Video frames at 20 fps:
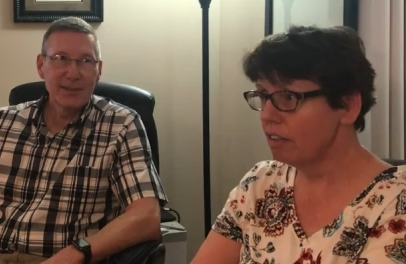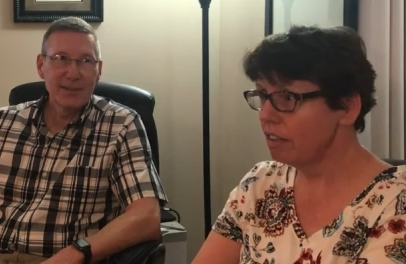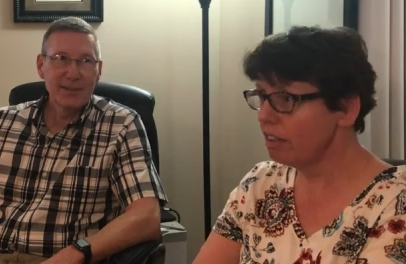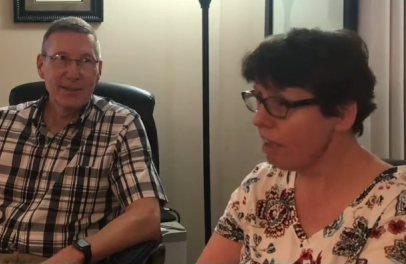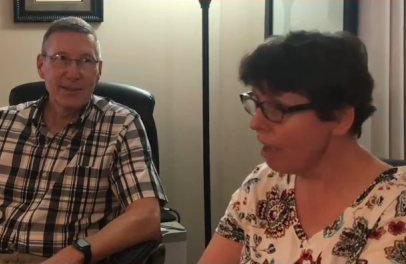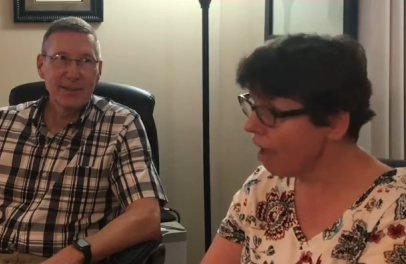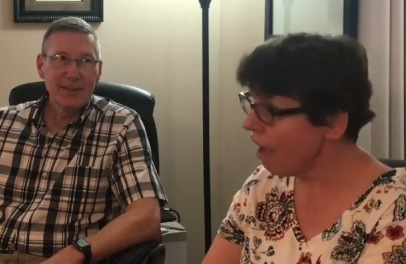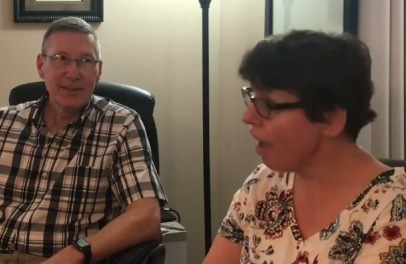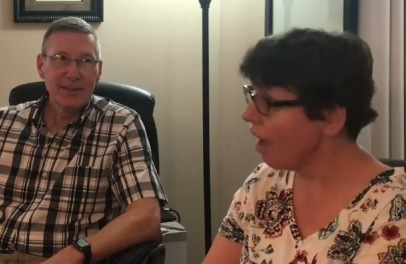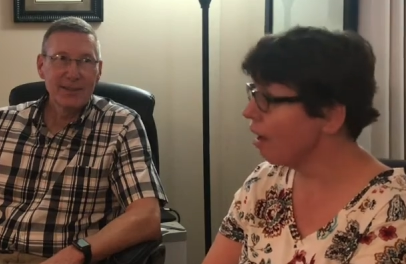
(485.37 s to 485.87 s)

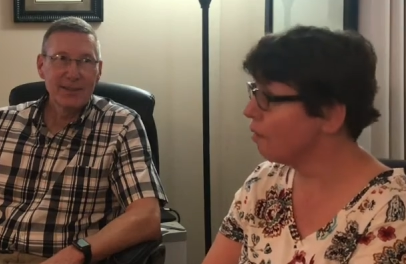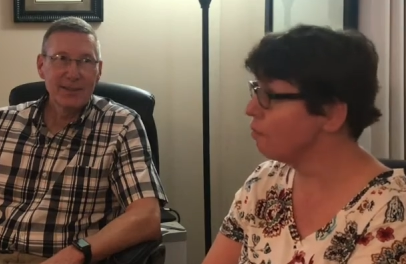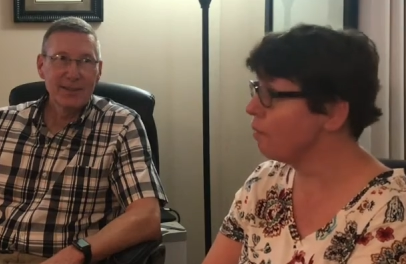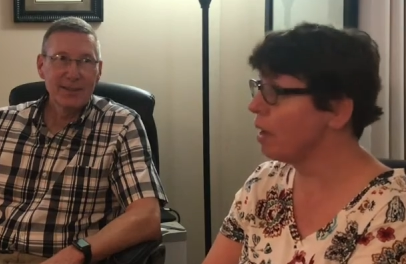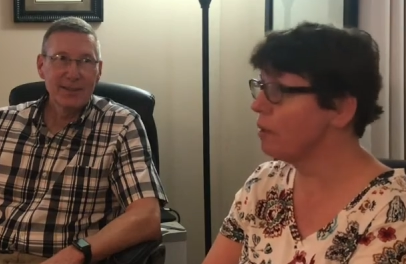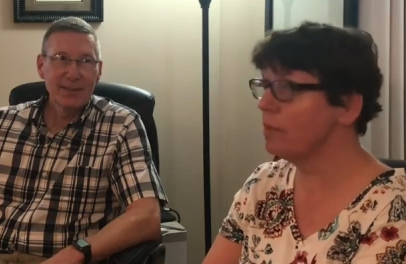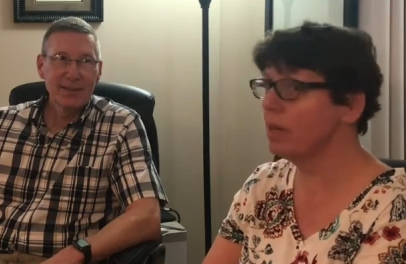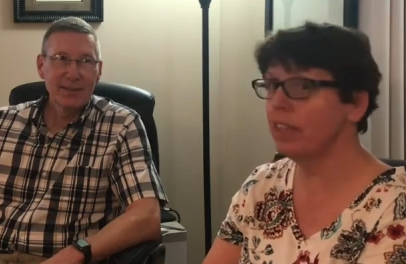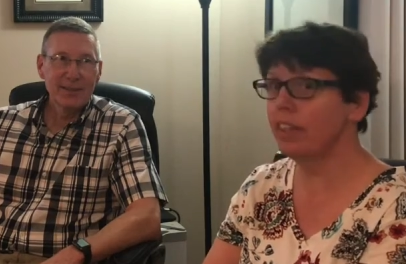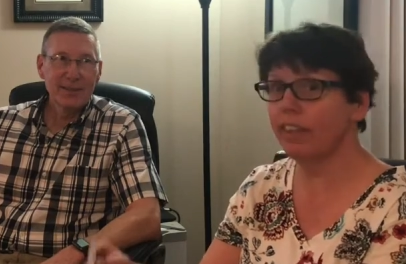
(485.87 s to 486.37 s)
Speaker 1: Yeah,
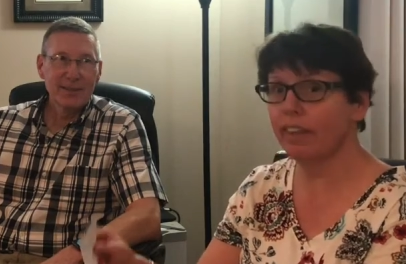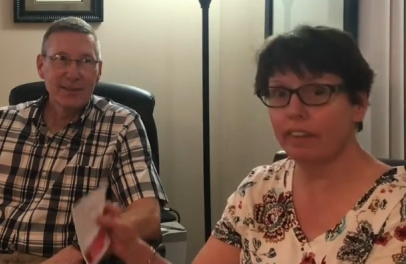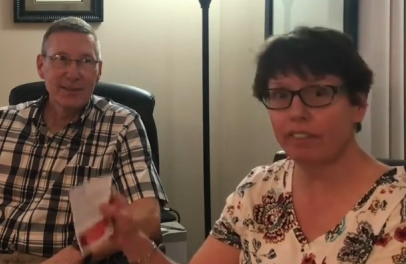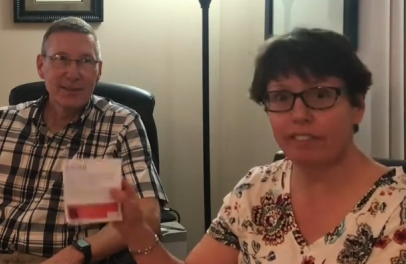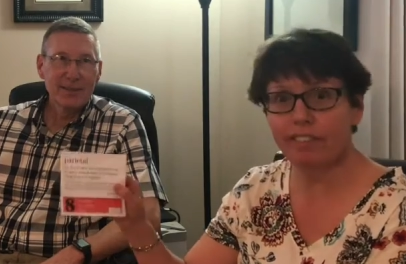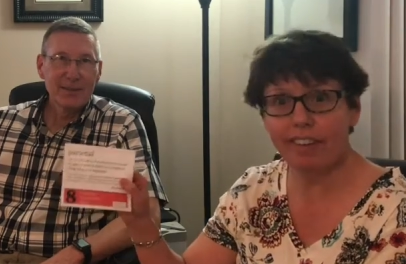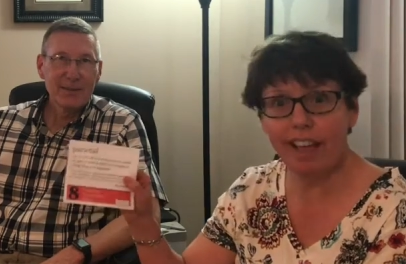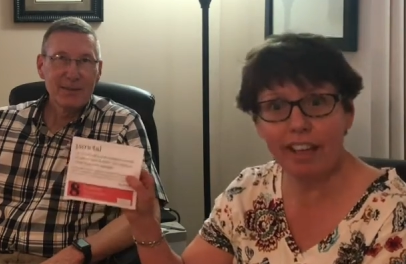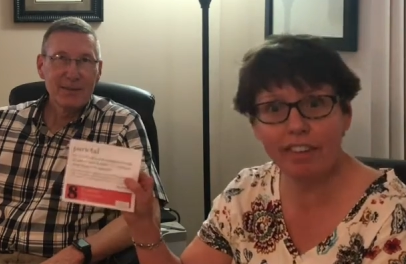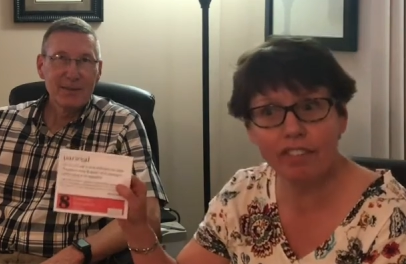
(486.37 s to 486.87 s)
maybe the
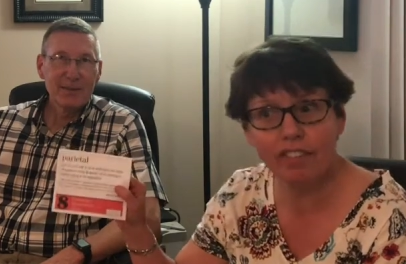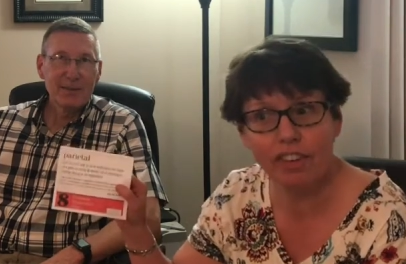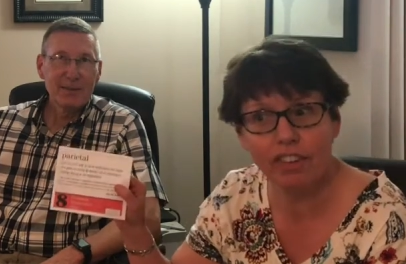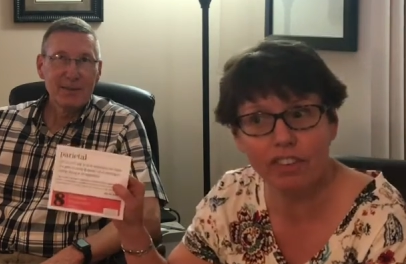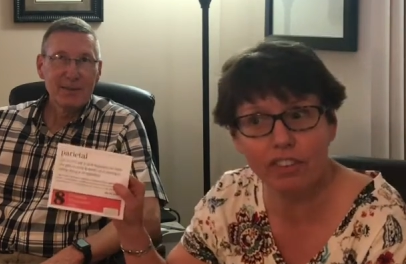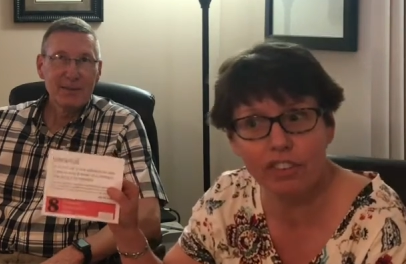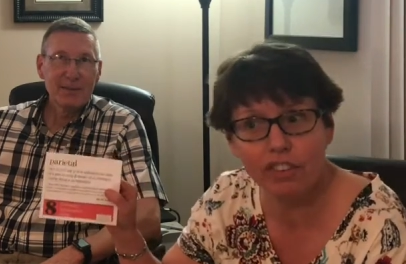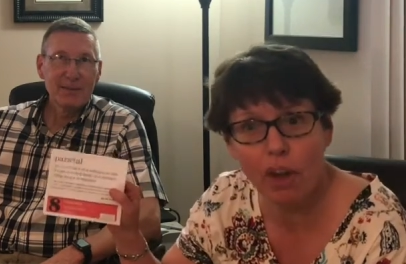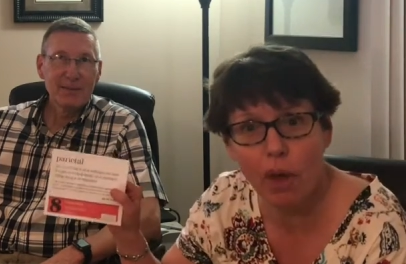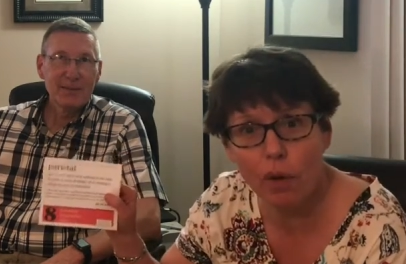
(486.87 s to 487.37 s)

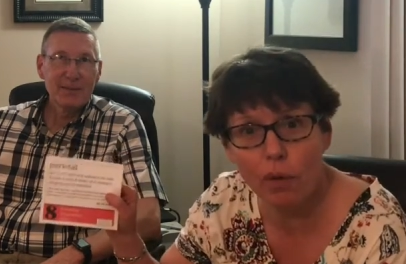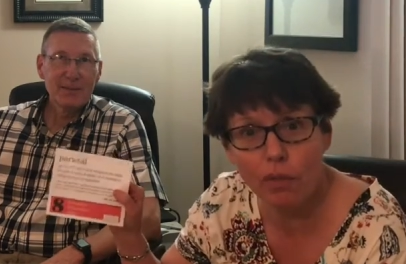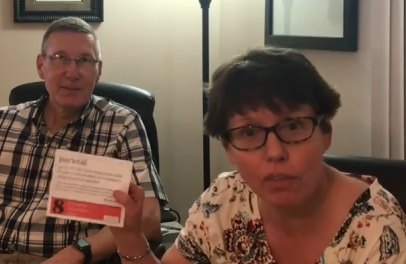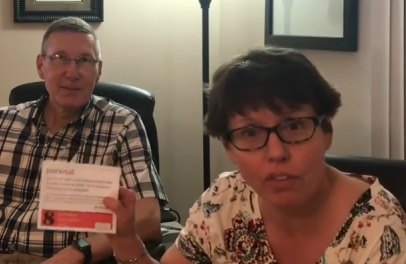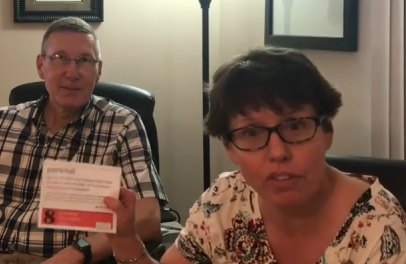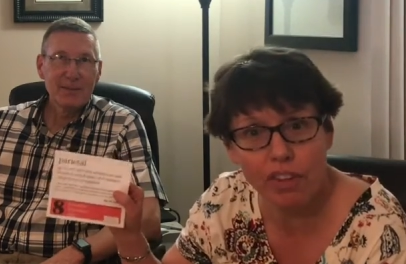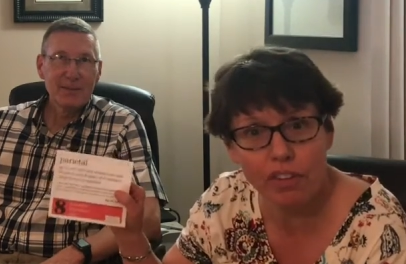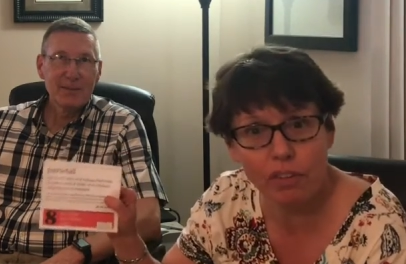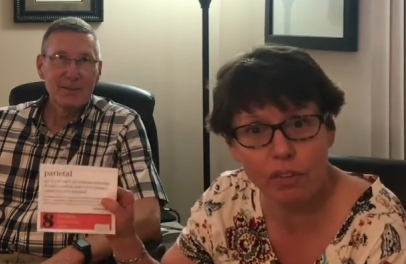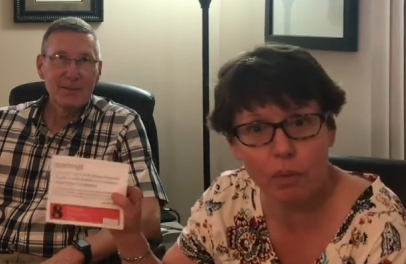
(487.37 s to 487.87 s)
dentist
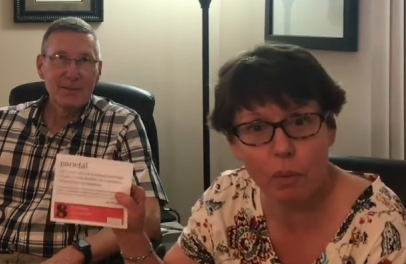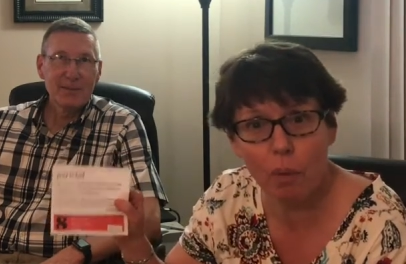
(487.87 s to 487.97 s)
knows this